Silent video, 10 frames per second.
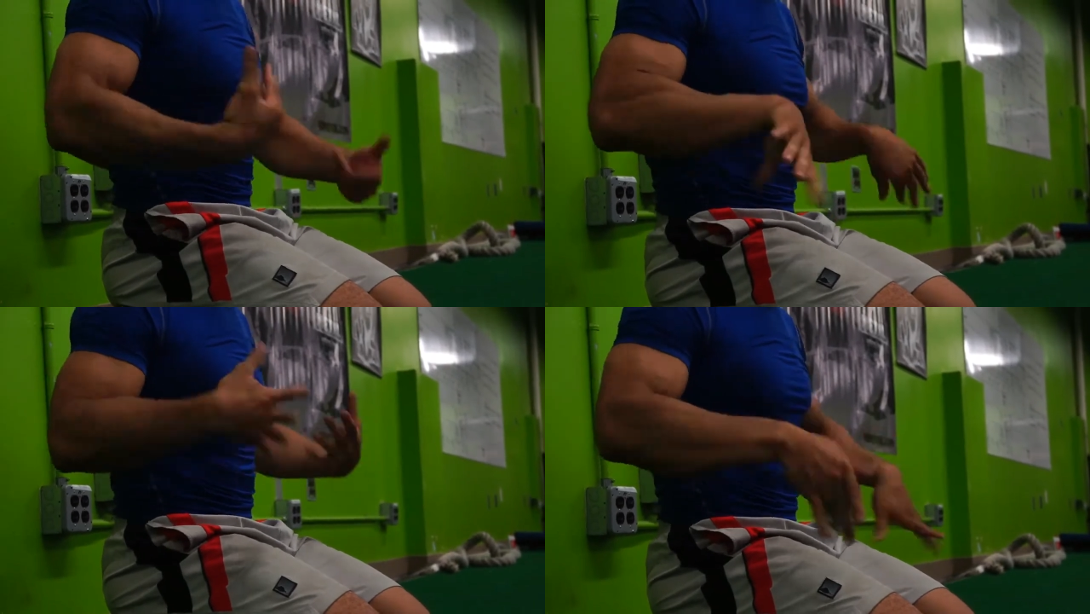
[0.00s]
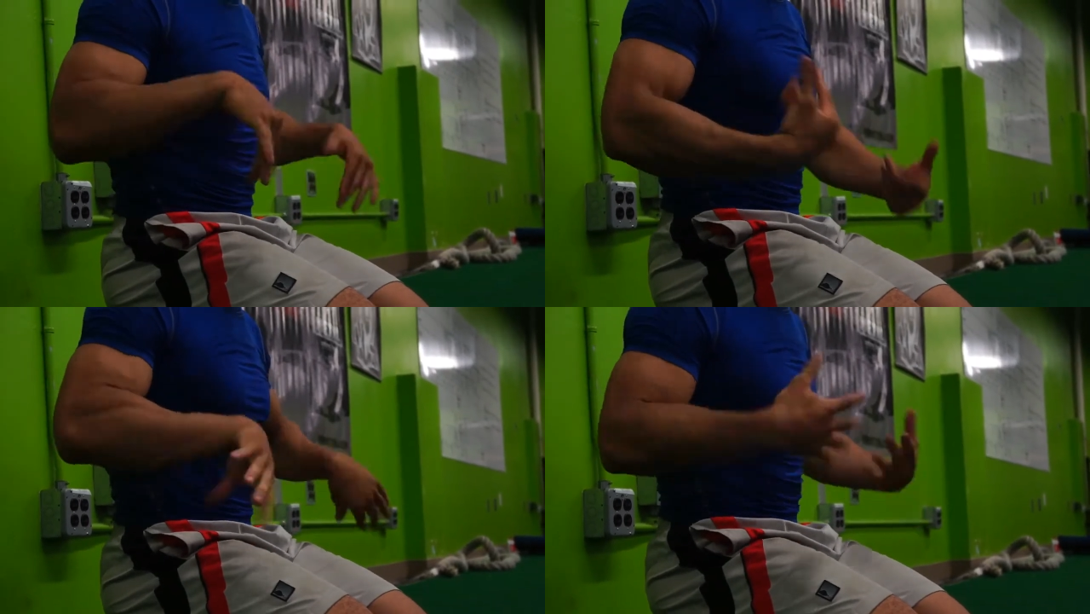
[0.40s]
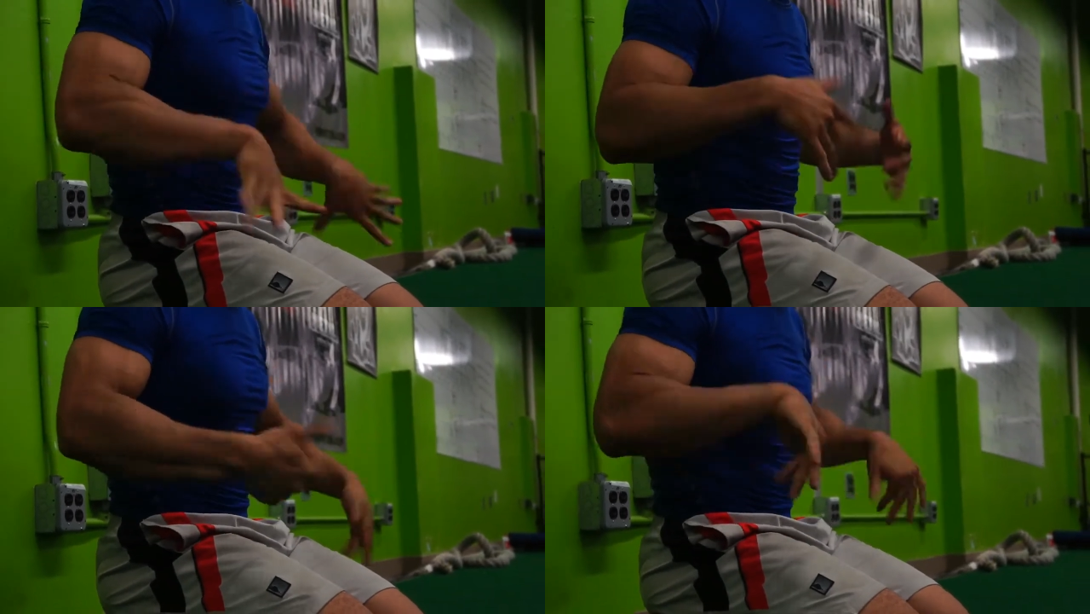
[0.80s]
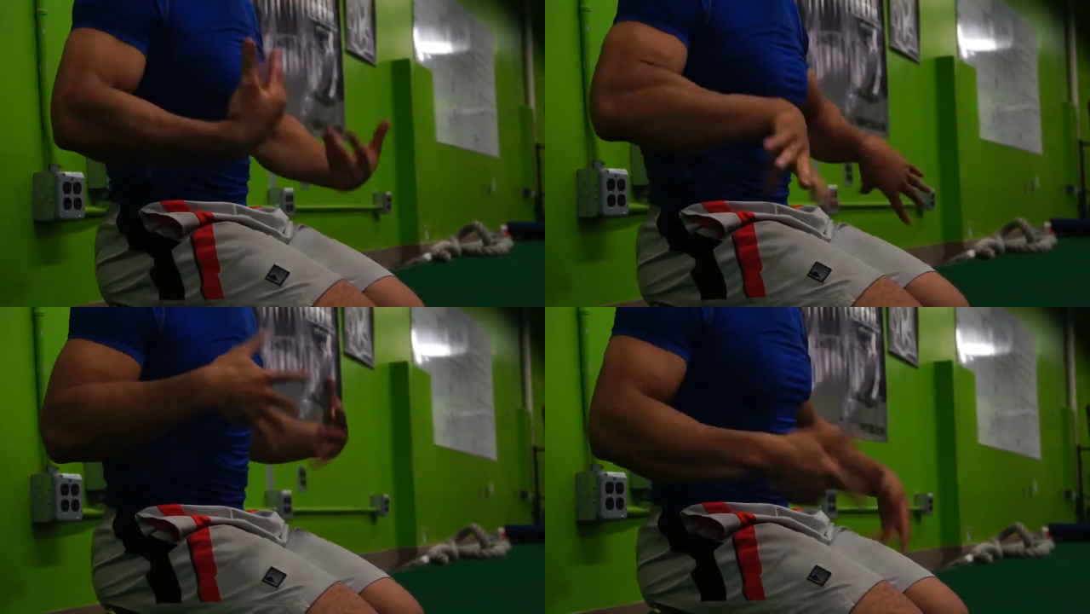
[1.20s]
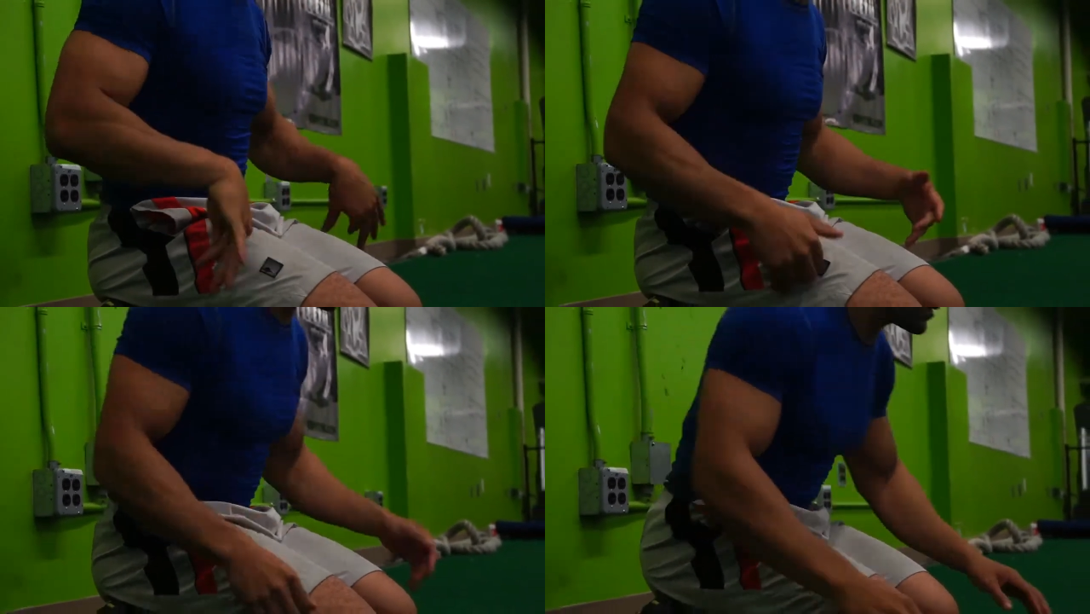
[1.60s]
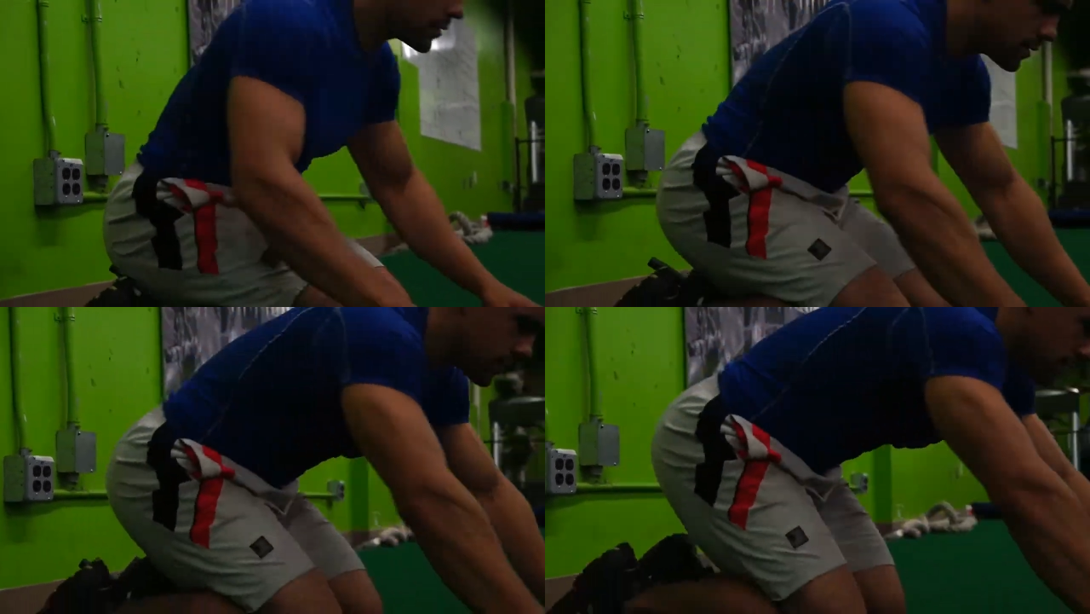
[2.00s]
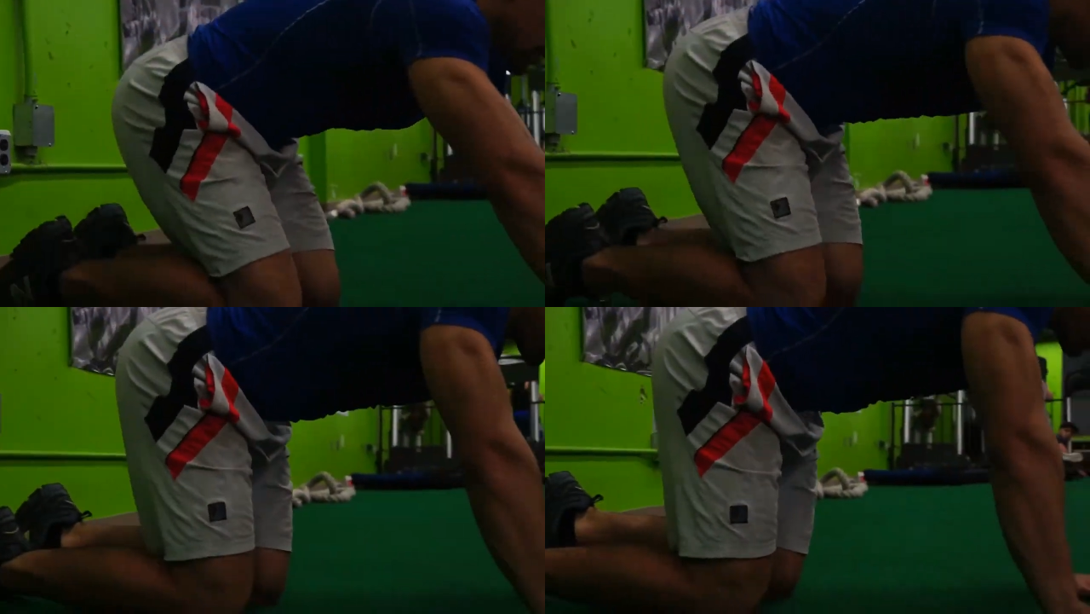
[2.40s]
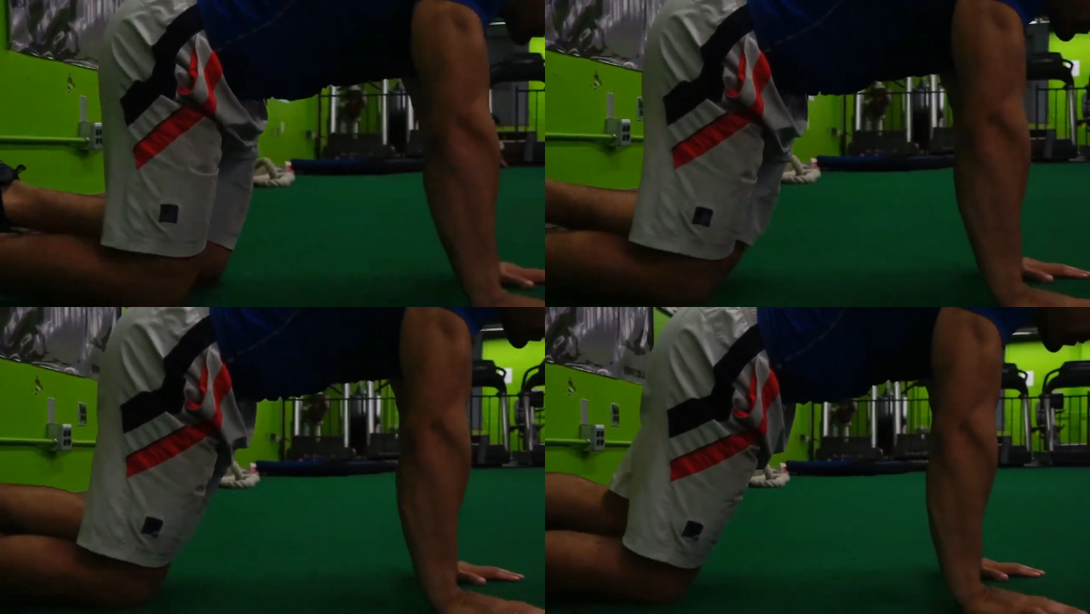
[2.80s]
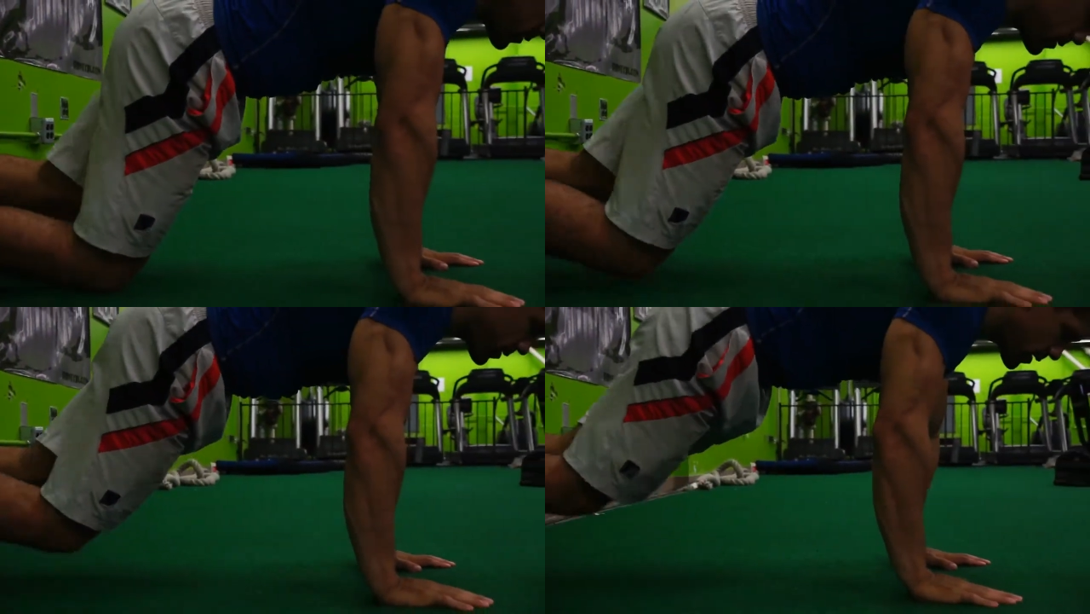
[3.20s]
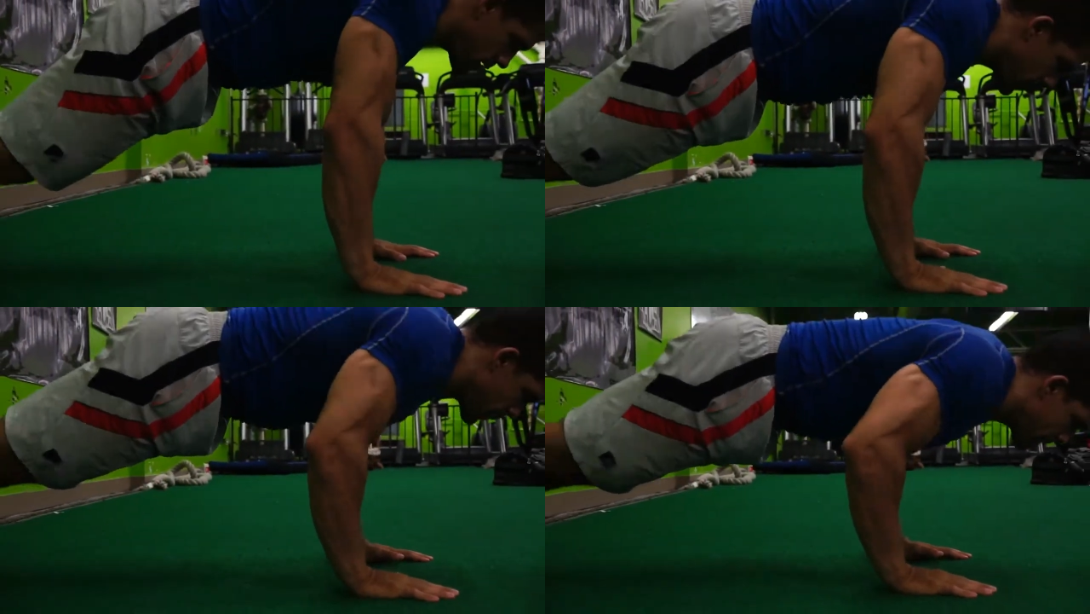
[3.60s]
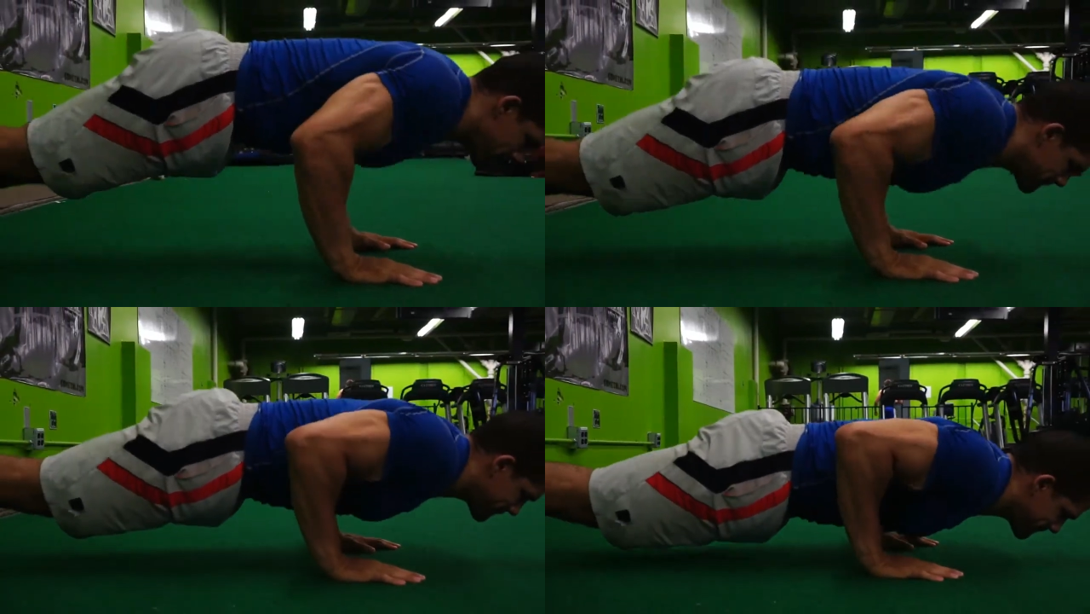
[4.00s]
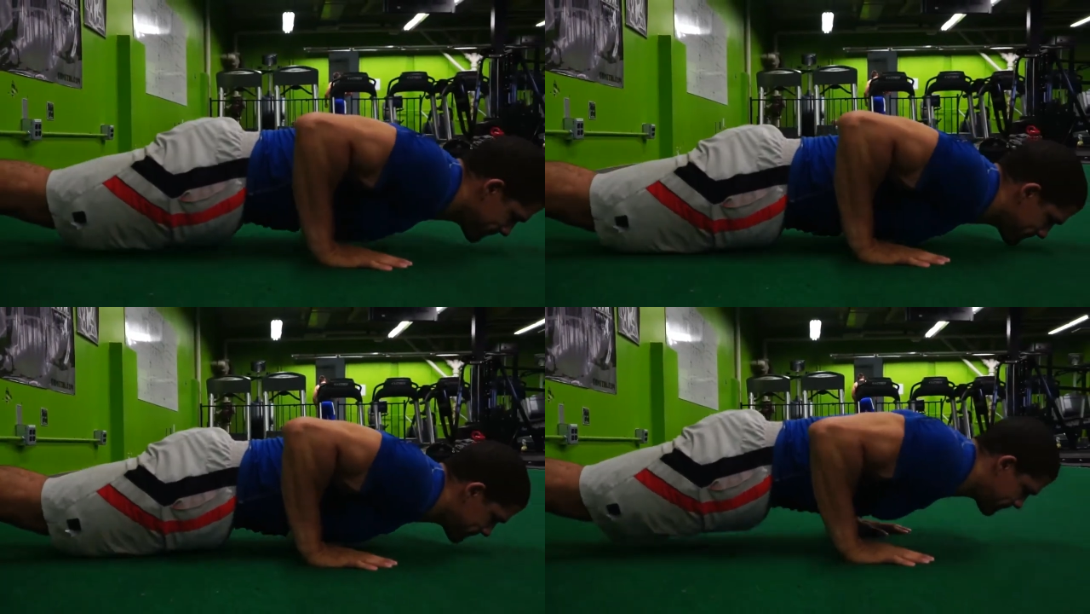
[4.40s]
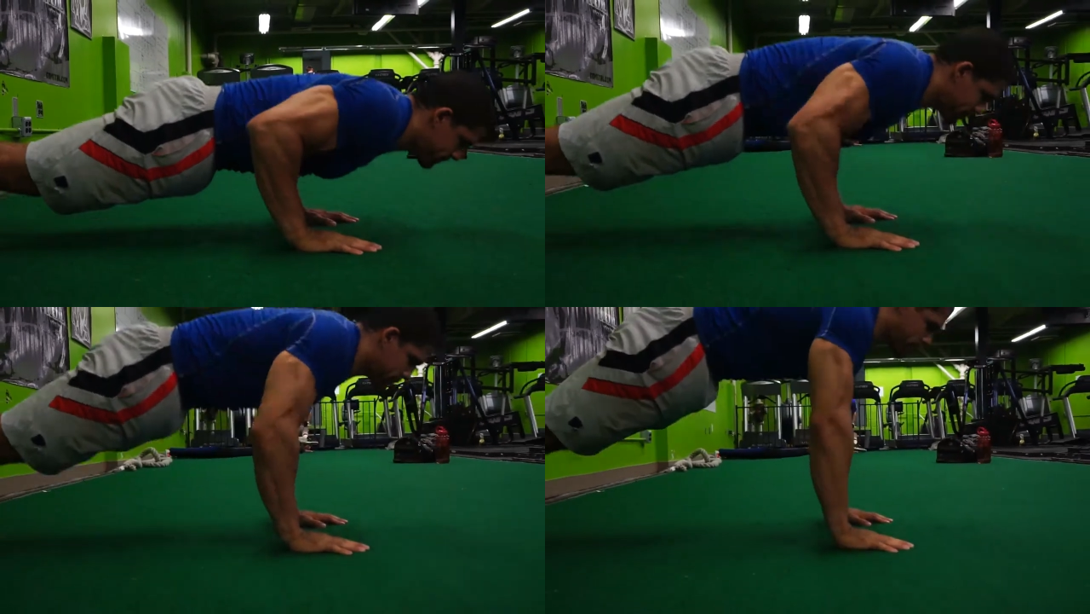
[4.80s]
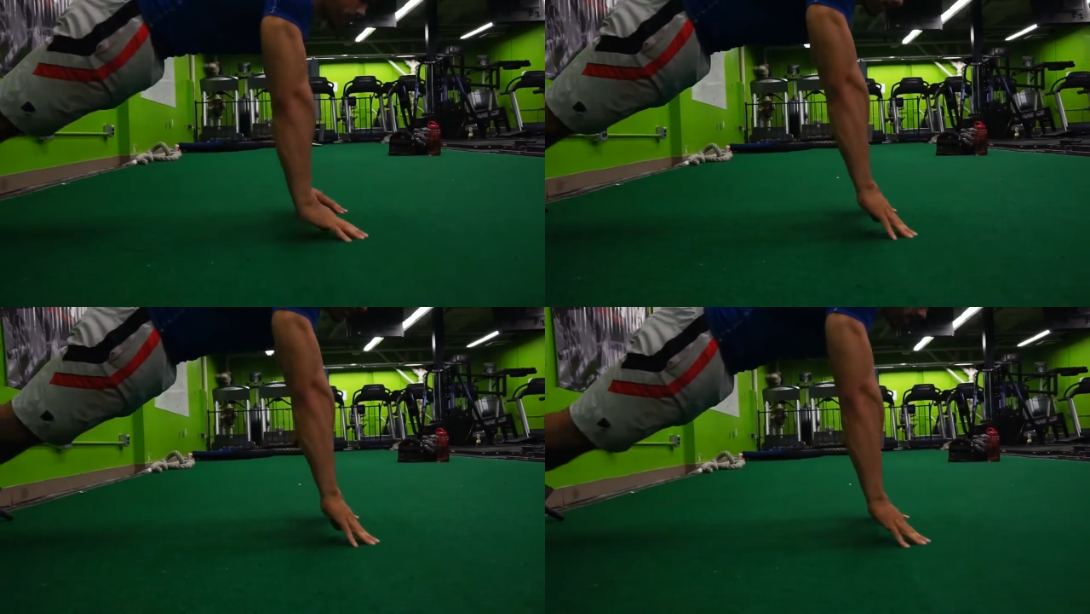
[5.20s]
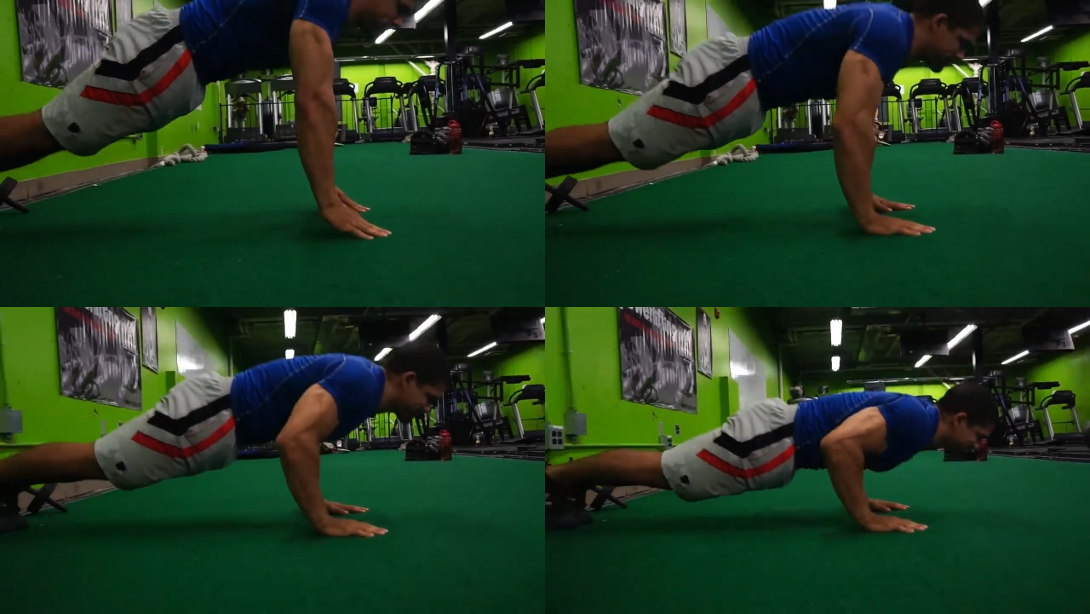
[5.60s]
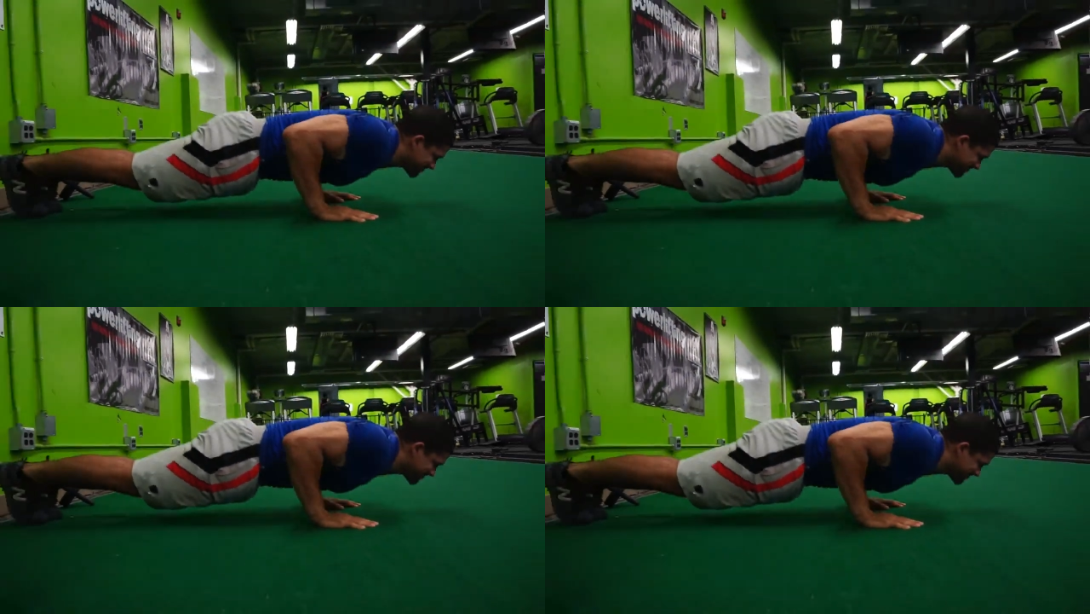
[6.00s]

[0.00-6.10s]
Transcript: [unreadable: no face in view]